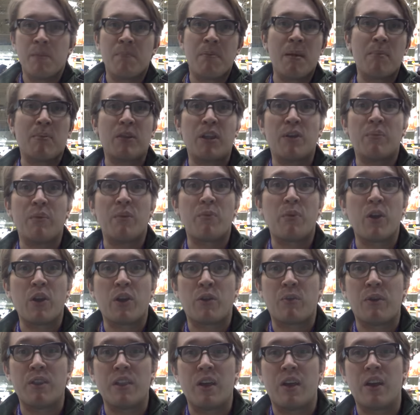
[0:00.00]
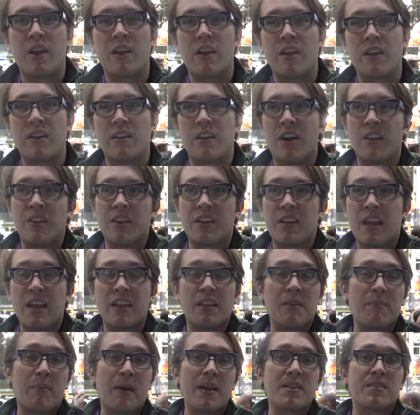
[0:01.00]
people that we work with on a, on a
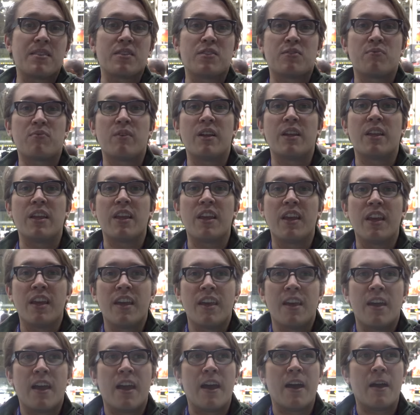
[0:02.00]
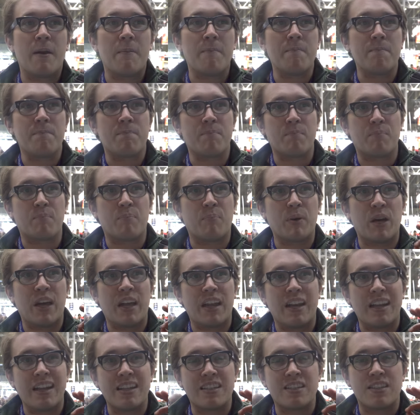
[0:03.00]
daily basis, really. Um,
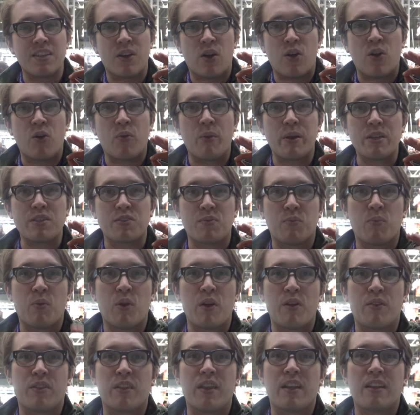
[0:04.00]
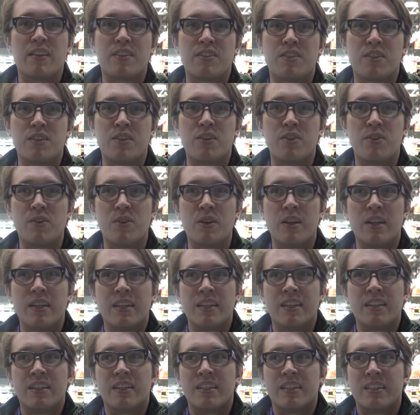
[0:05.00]
but it's always worth it to,
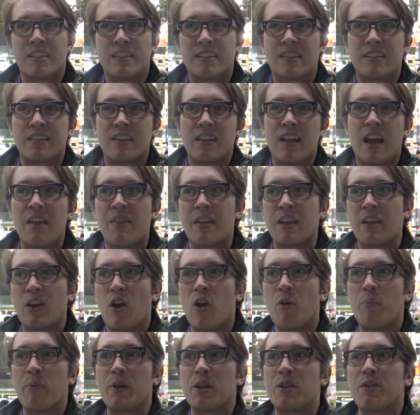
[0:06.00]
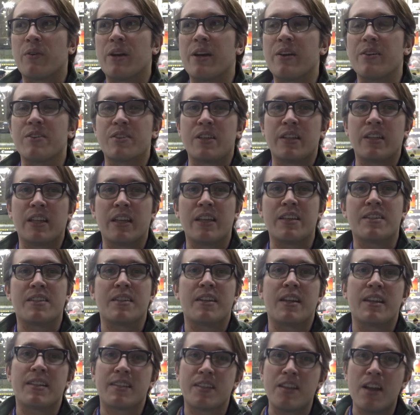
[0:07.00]
I think, open your ears and
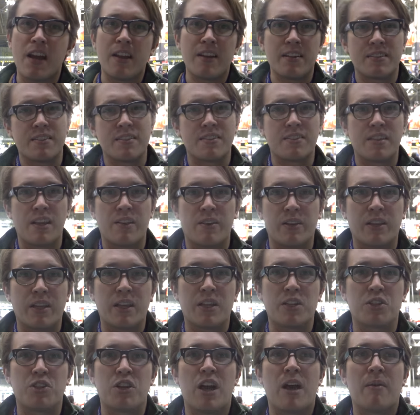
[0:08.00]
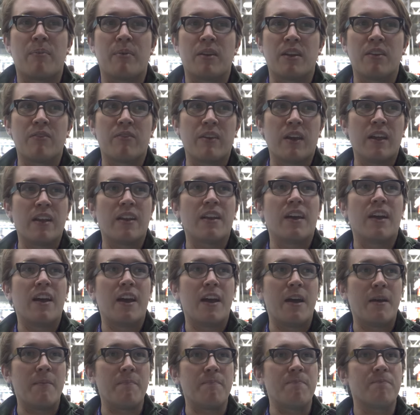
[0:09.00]
listen. It's not necessarily a shopping event.
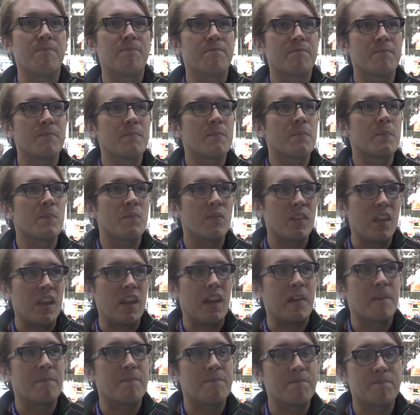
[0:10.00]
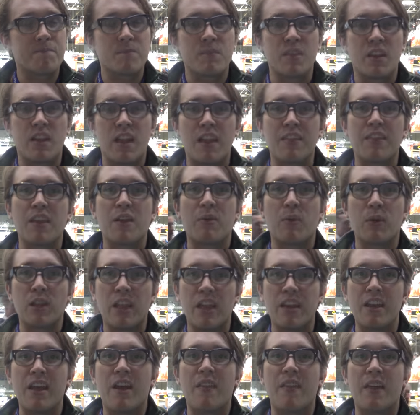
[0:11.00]
Um, yeah, I think
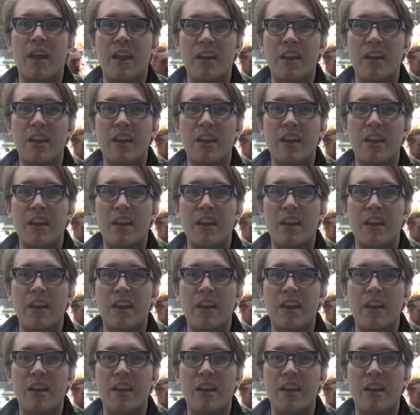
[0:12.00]
we'll end on